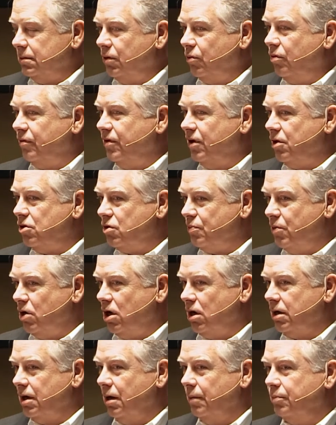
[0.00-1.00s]
It was a very
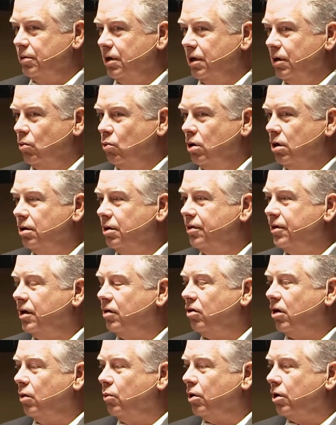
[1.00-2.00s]
small company. One of the things they were